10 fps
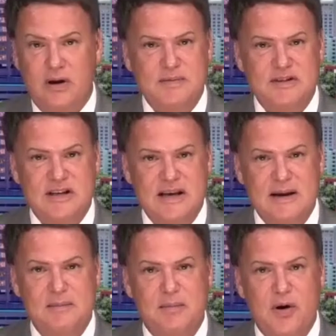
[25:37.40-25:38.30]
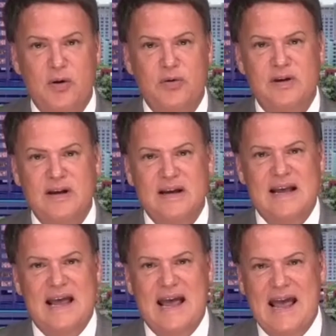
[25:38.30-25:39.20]
I'm seeing both
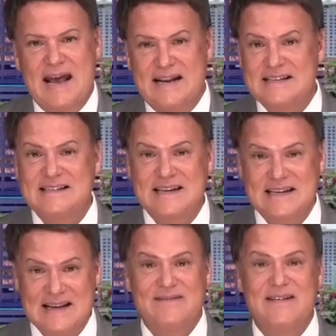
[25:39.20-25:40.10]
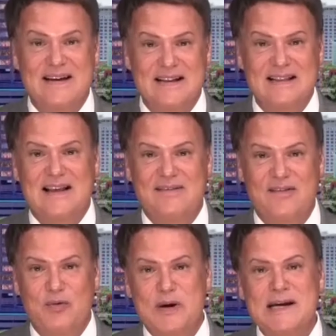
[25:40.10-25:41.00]
at a significant
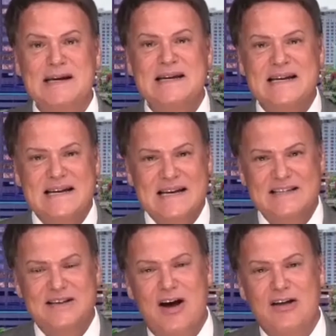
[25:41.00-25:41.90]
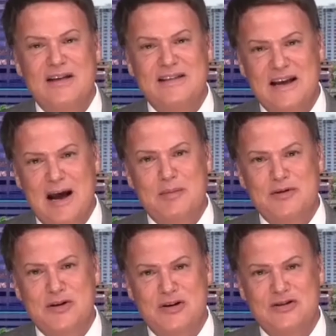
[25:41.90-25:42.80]
level. We saw that the
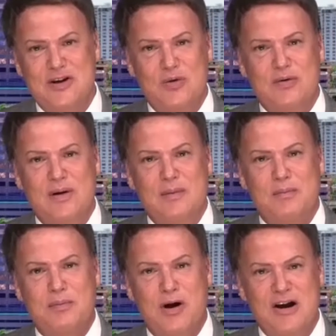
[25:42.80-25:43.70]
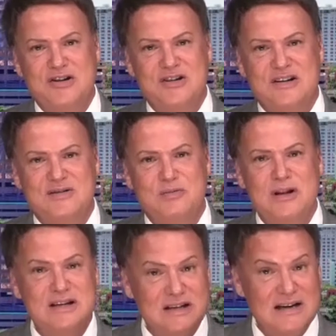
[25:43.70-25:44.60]
opportunity zone projects
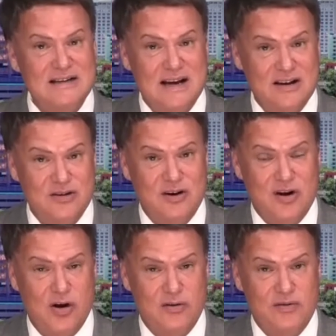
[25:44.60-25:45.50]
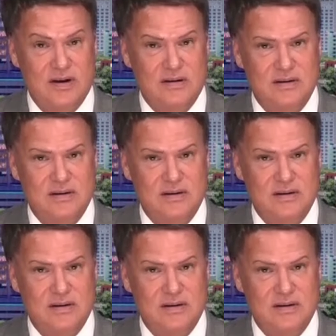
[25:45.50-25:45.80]
really died down during COVID.